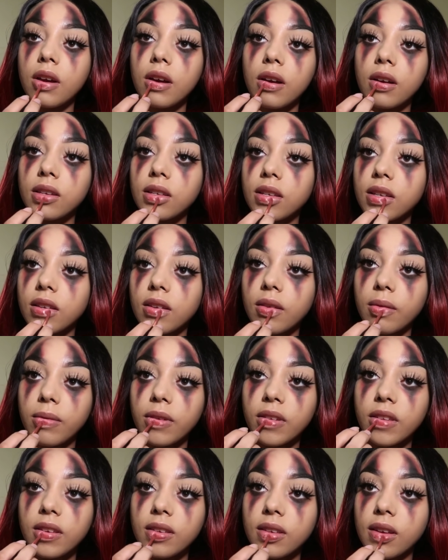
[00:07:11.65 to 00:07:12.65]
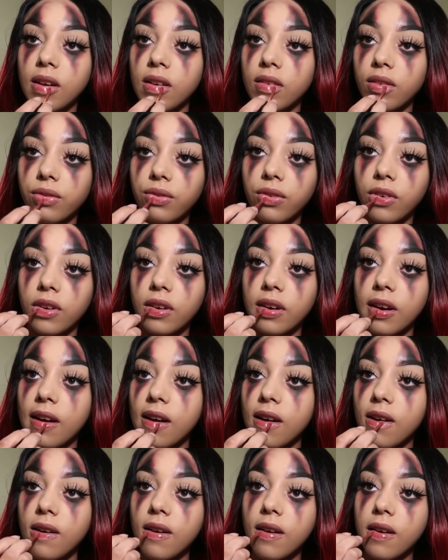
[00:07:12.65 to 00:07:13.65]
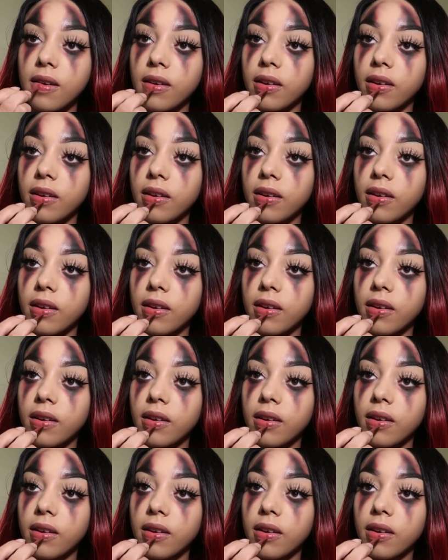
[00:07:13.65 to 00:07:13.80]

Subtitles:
I'm just gonna put this on for now